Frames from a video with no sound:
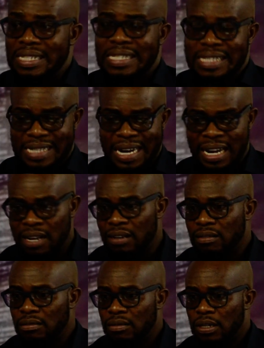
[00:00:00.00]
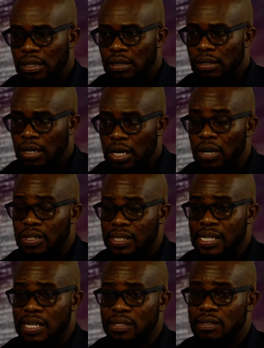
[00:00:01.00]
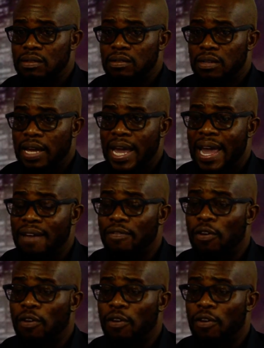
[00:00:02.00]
Israel, God says, have